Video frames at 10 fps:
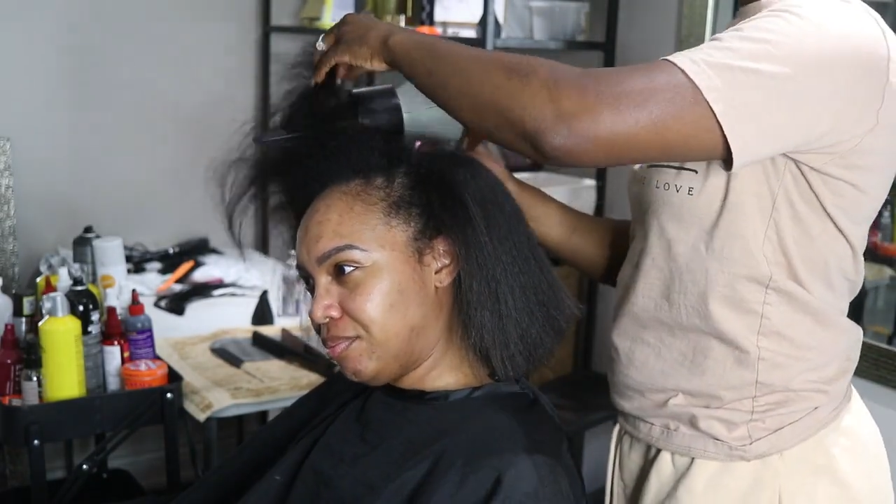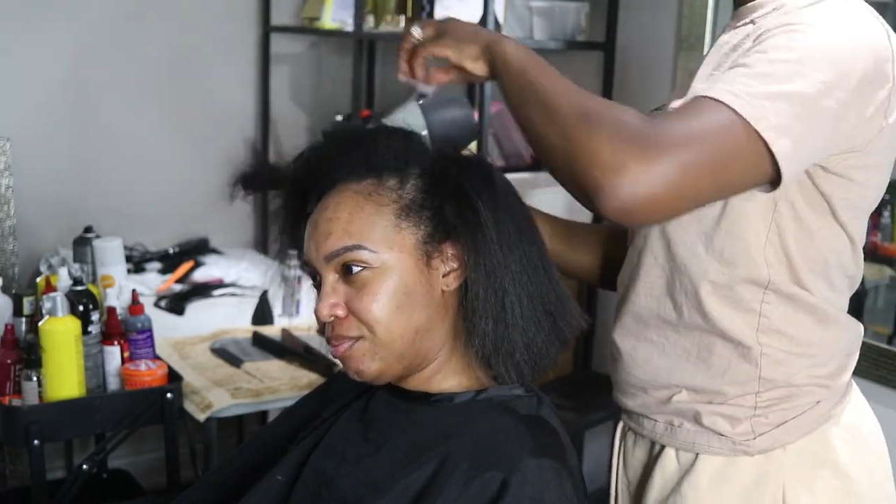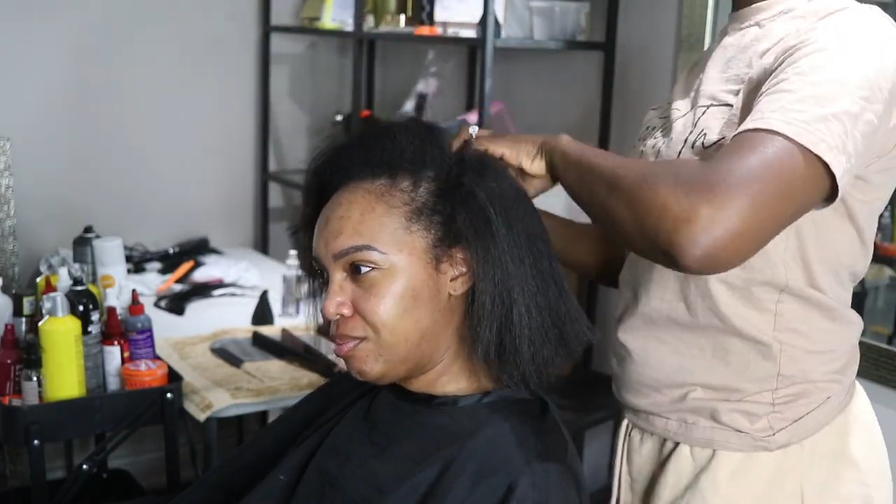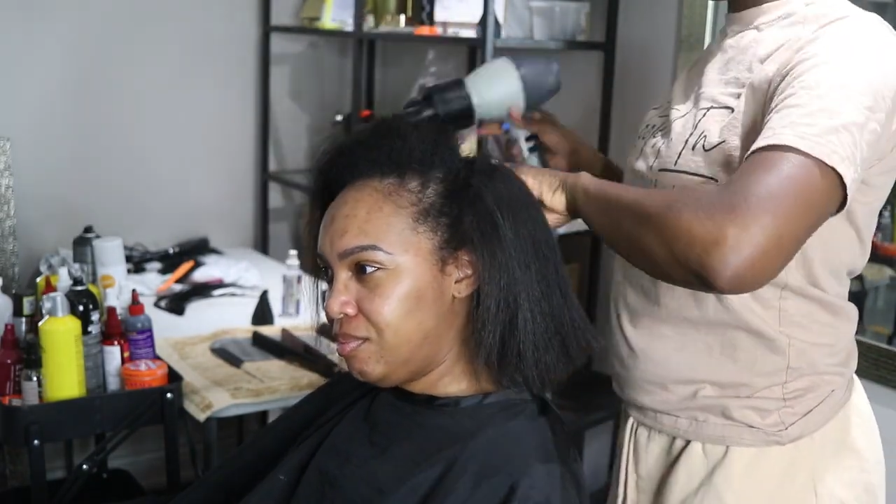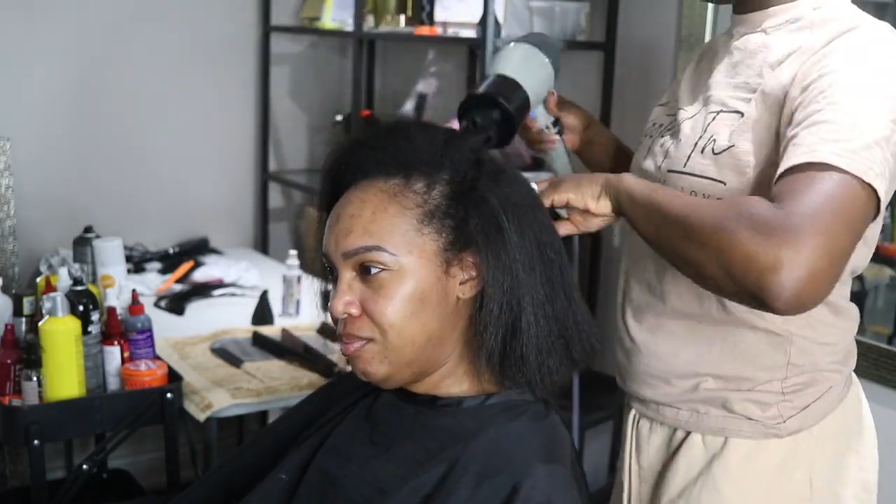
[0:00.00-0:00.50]
I
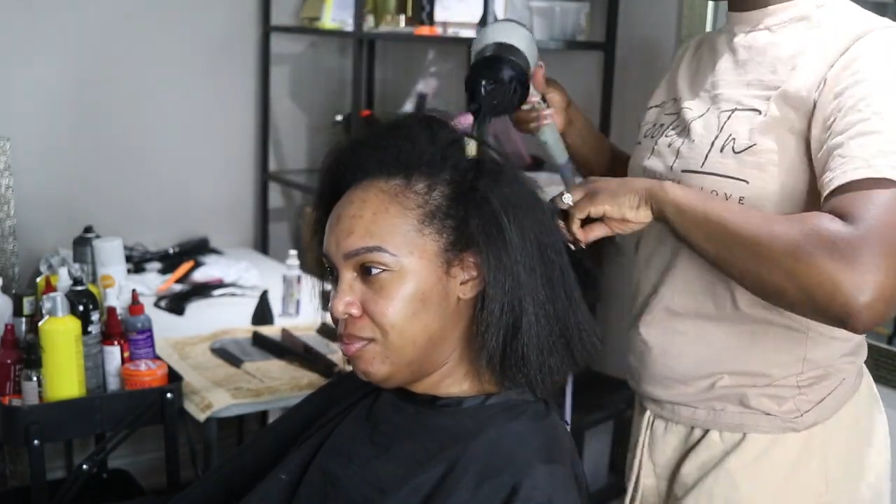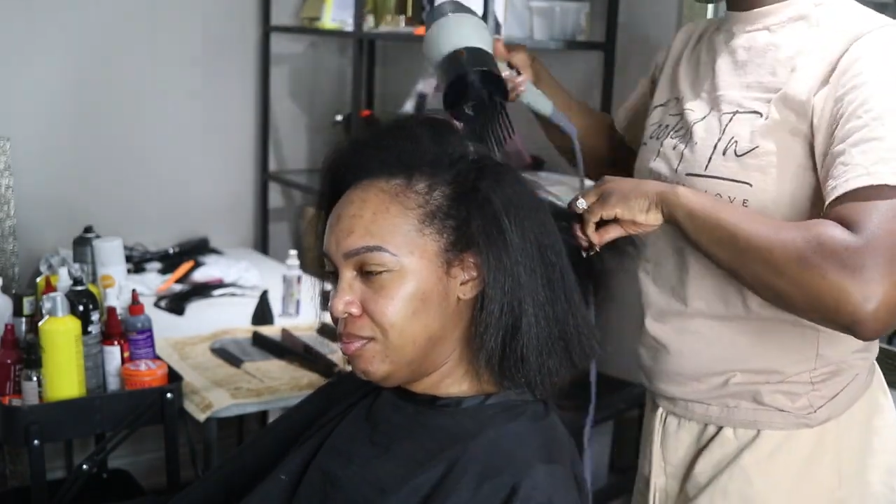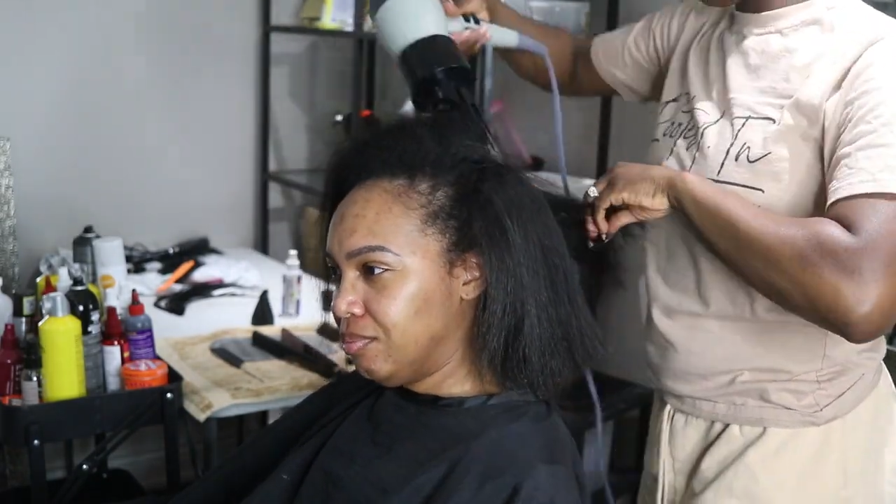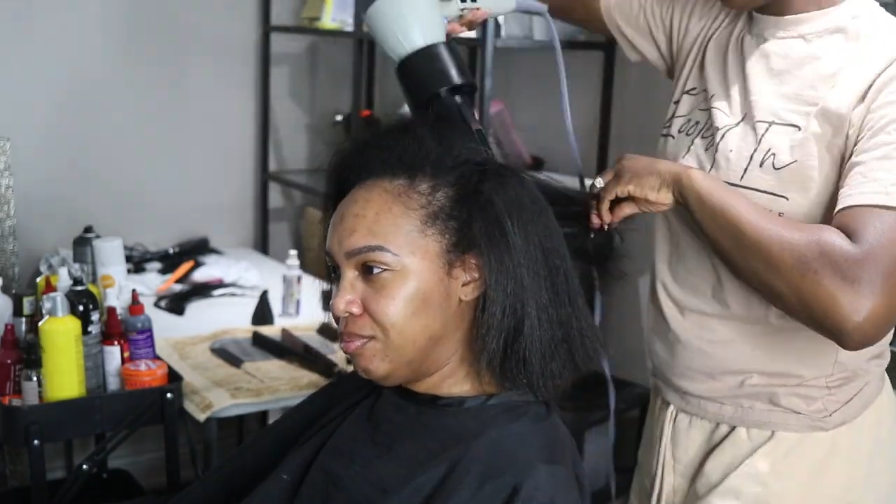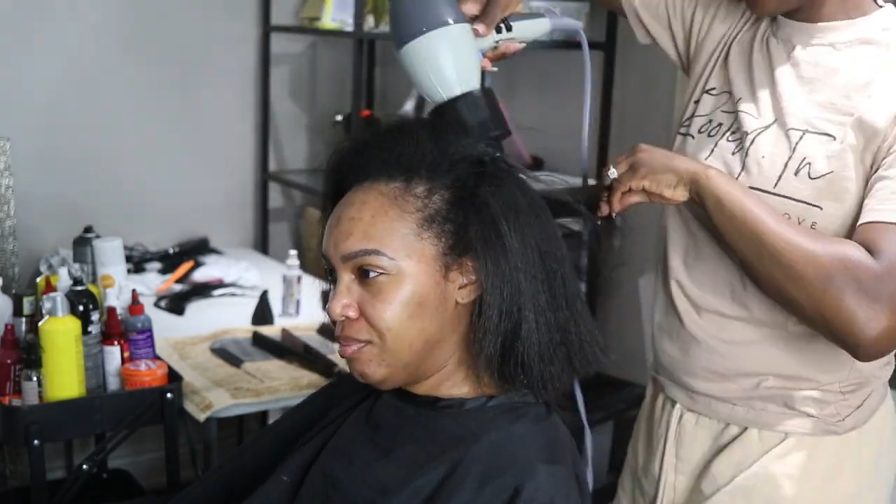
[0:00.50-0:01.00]
am
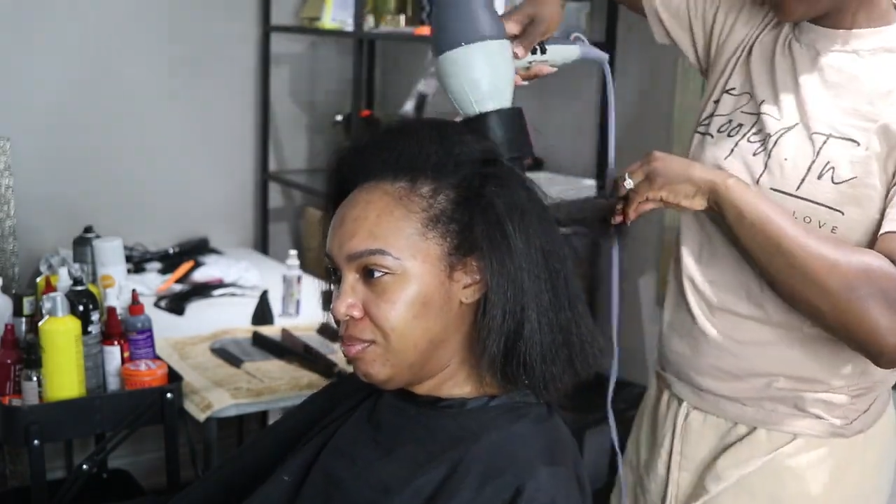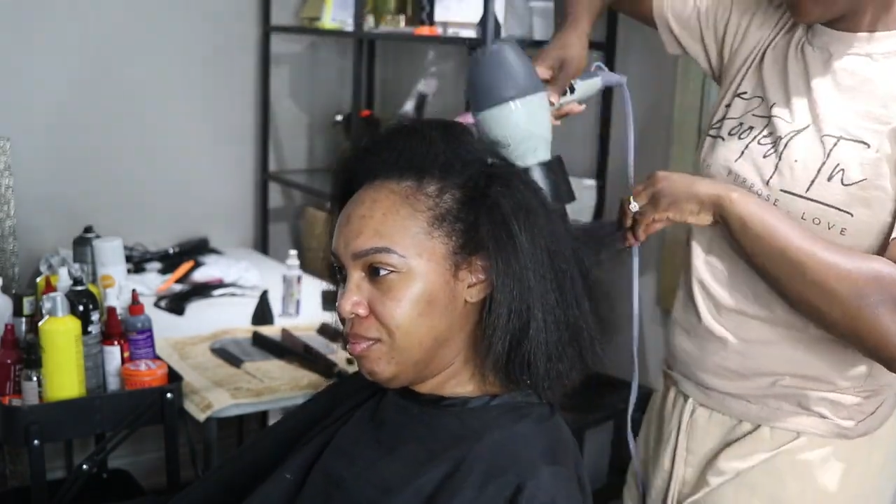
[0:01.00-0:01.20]
Roxy Bennett